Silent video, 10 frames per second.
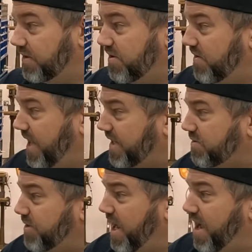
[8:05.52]
So the
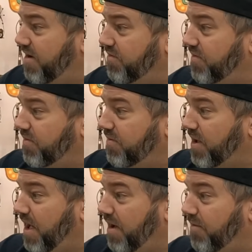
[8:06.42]
next we have
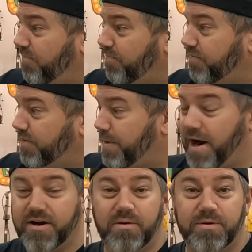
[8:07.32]

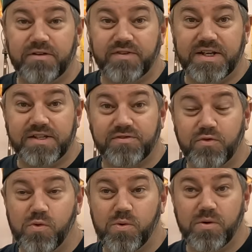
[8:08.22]
power company fees
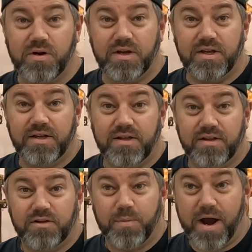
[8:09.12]
for
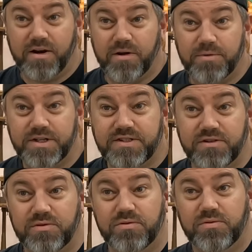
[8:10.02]
the power company
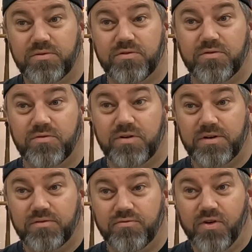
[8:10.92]
to
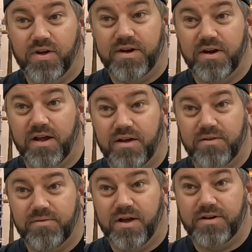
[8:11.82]
run
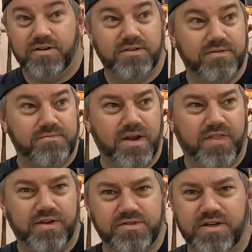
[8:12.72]

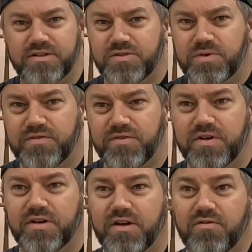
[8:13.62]
120
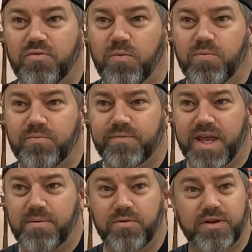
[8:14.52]
foot of
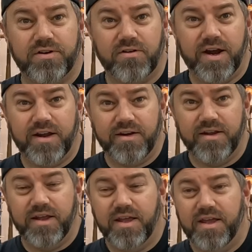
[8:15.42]
cable underground,